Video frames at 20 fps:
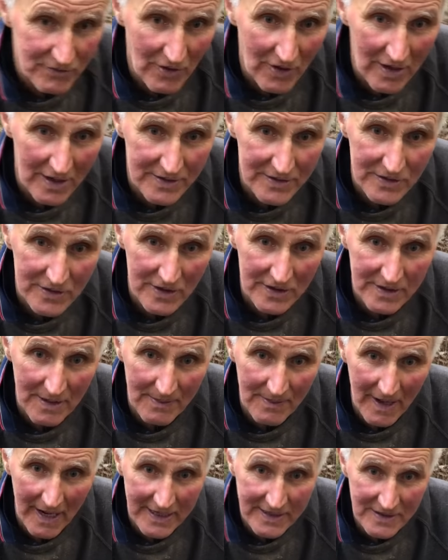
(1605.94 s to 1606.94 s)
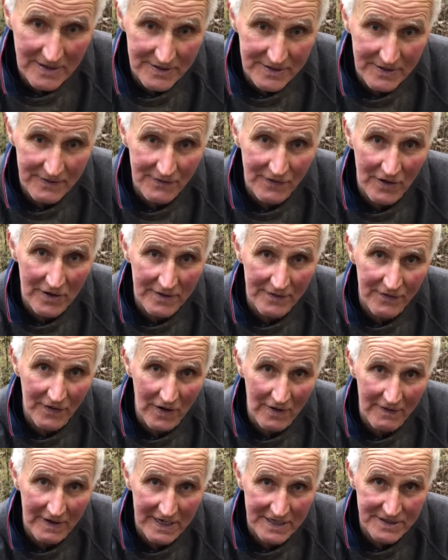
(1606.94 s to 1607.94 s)
Ryan, good on you, mate. I didn't find a
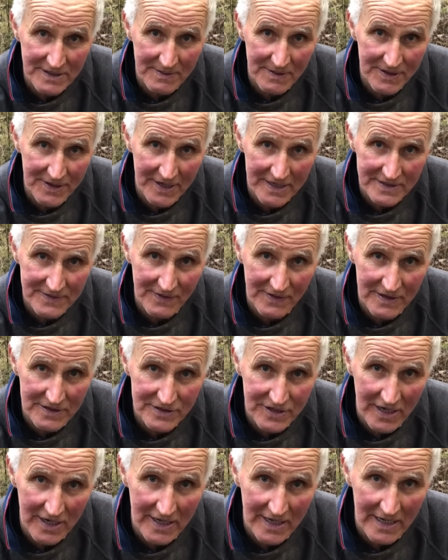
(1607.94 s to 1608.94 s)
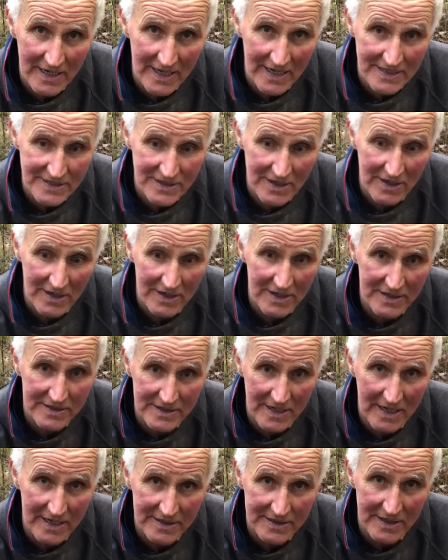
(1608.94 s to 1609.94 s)
five answer, but thanks for the shout out last night and, good
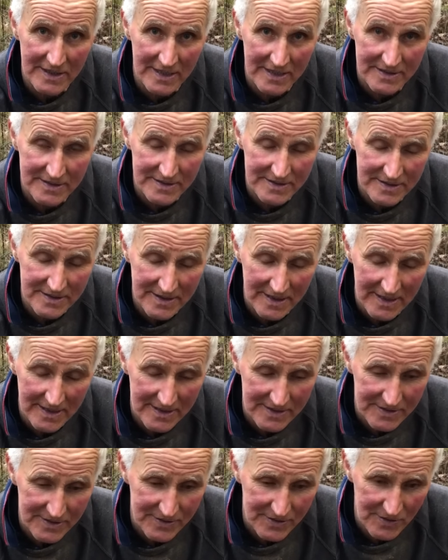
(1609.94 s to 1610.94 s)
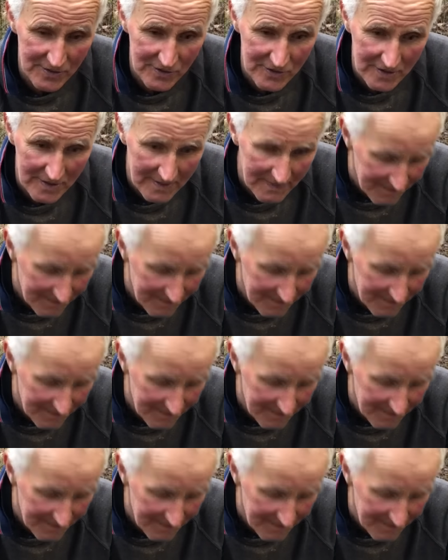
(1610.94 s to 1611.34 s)
on and, and uh, to talk.